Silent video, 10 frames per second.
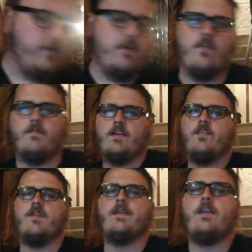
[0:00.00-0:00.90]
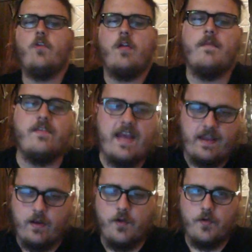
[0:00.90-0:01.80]
anyone who knows me knows I'm an enormous
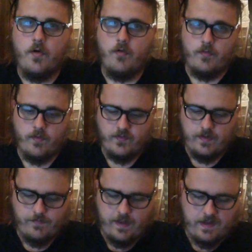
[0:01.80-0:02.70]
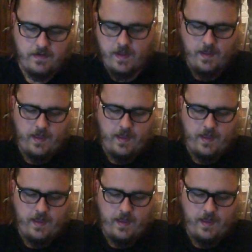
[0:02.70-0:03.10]
Alejandro Jodorowsky fan,